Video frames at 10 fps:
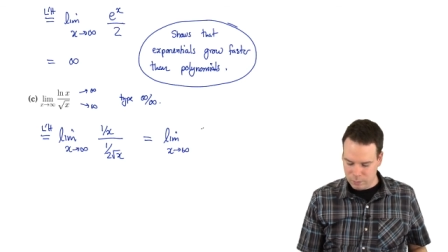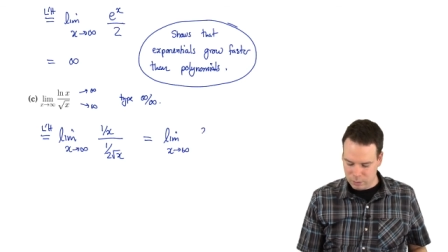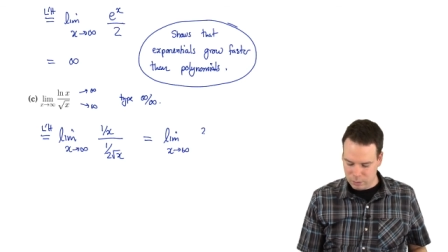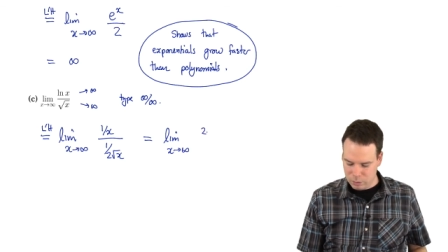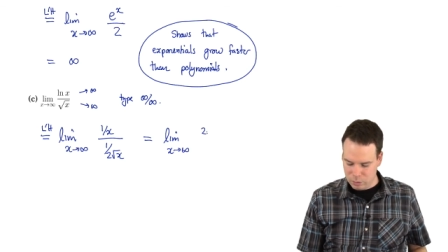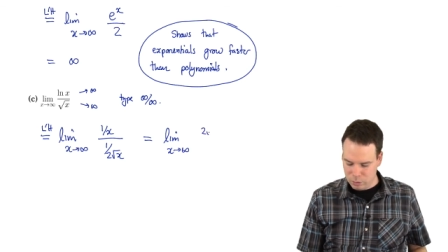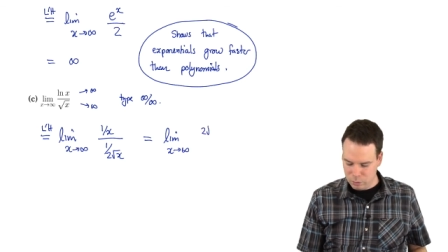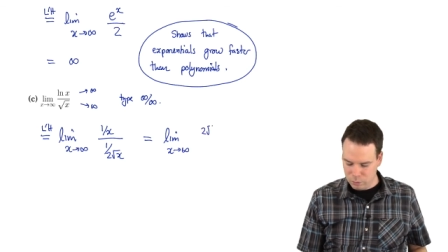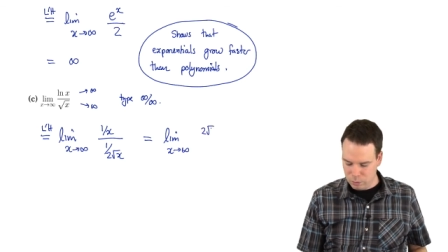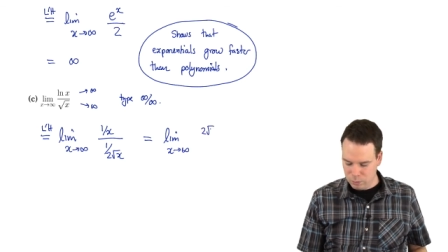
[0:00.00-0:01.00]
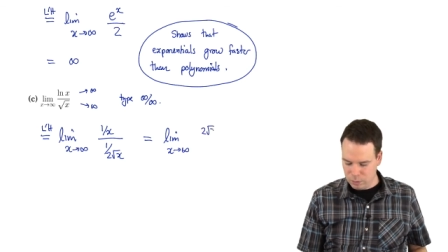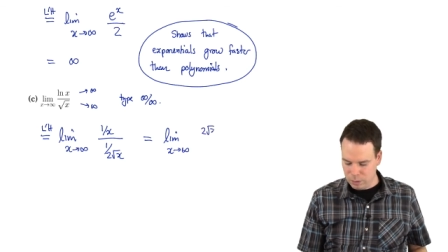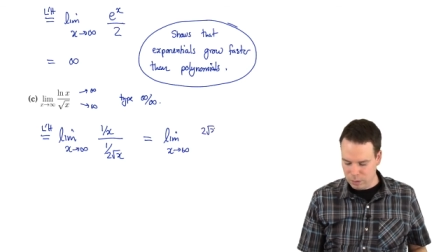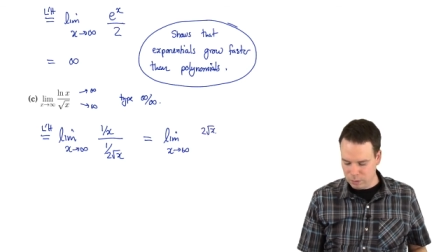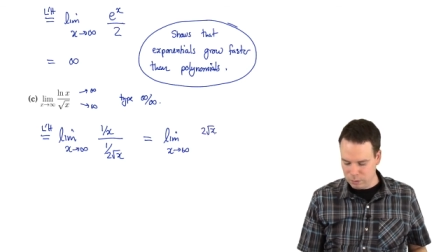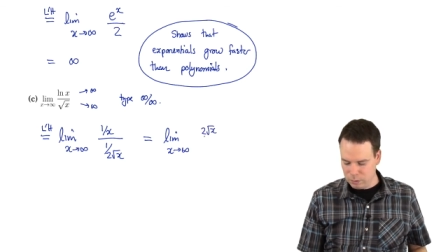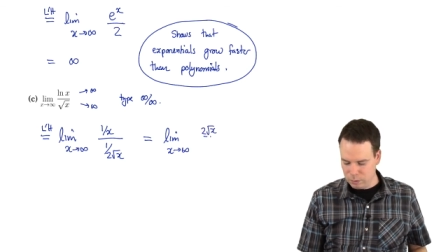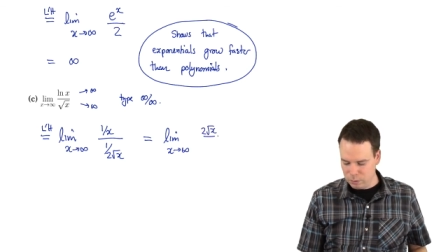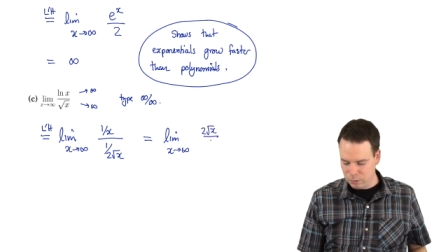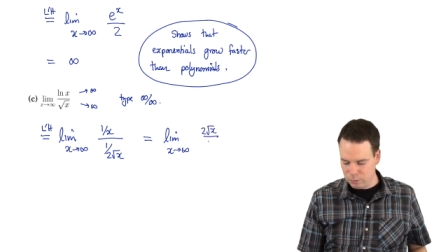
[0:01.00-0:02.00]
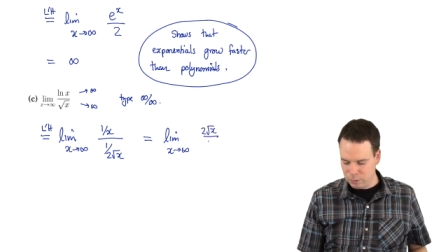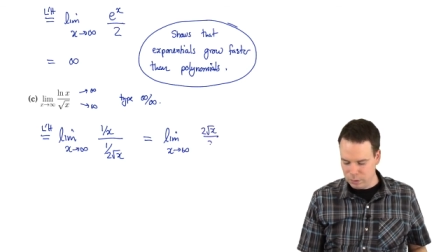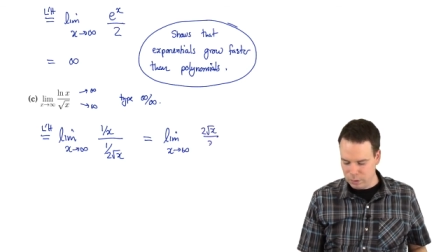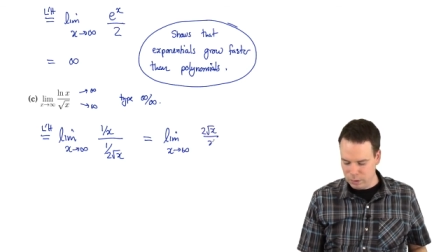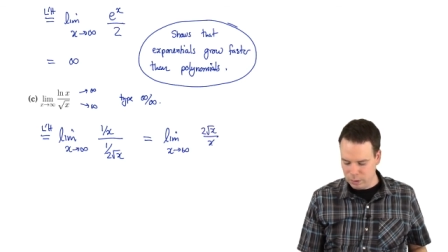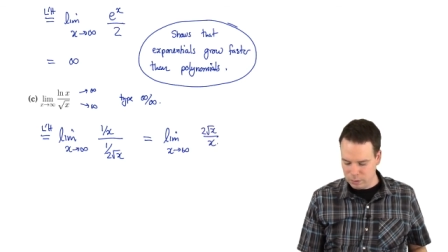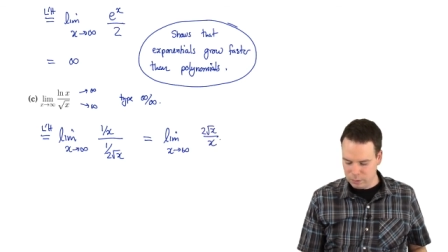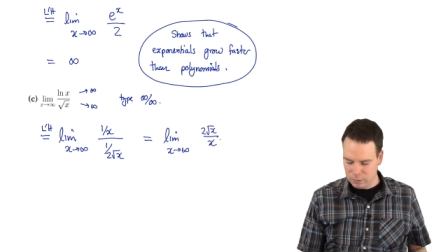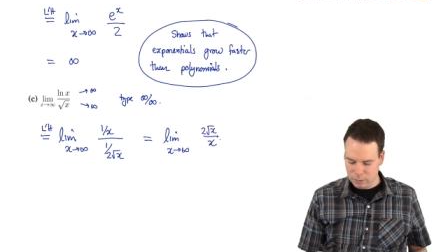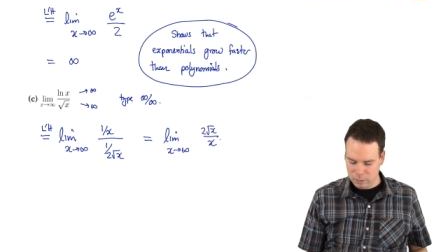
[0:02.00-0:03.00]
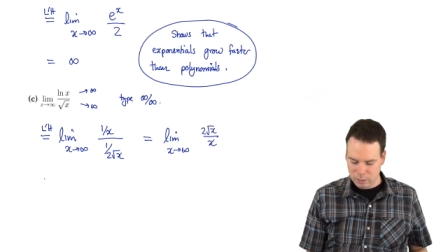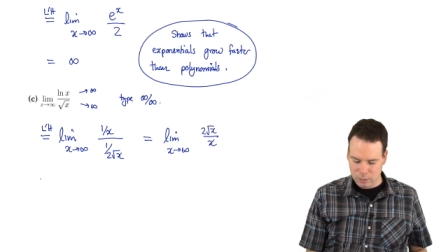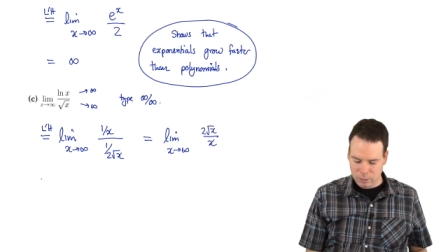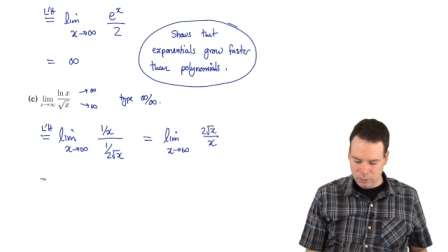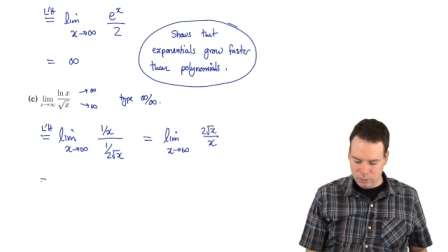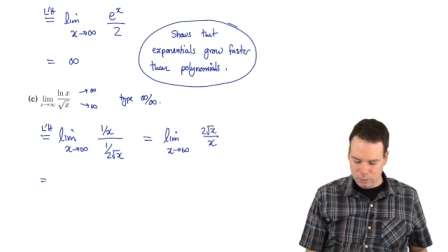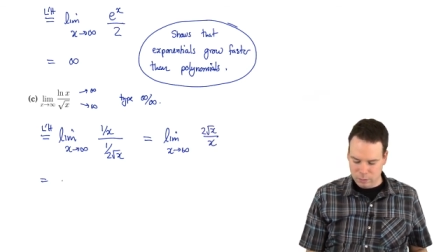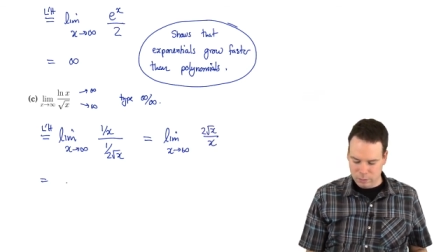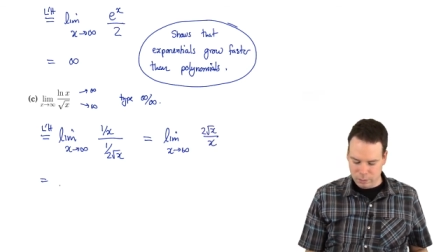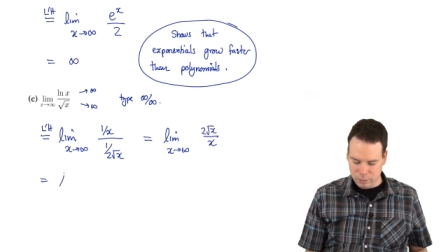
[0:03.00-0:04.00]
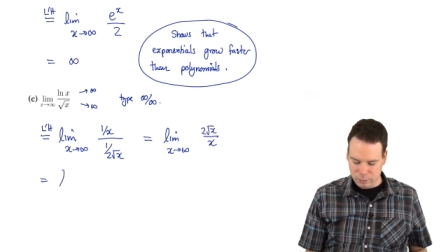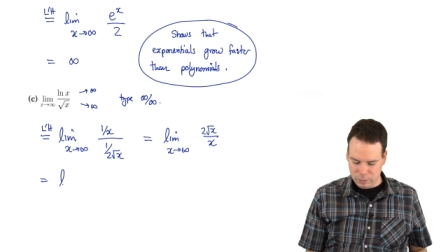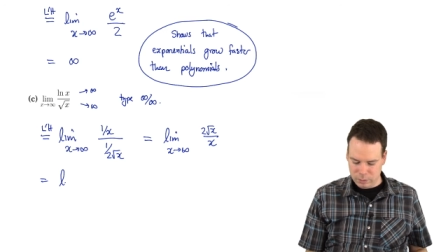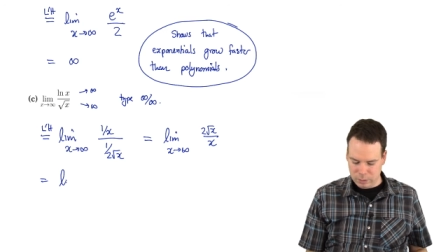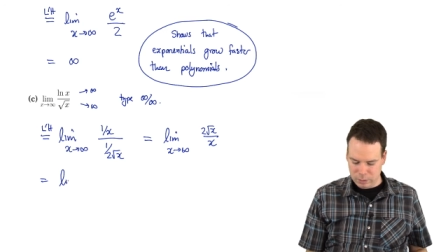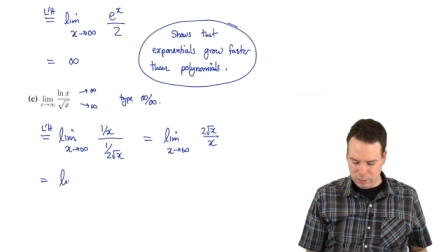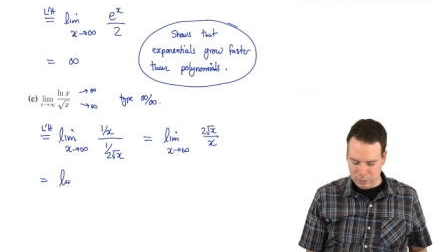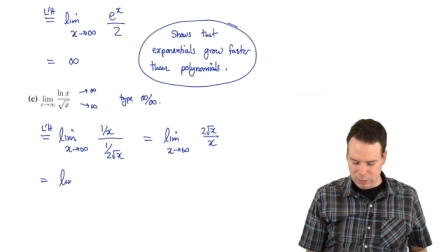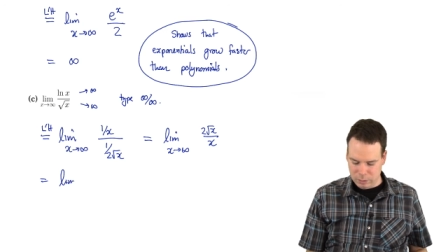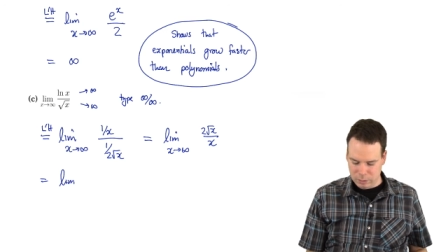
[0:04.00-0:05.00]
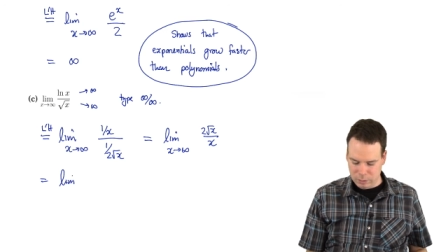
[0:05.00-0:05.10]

that's 2 root x over x, or in other words, the limit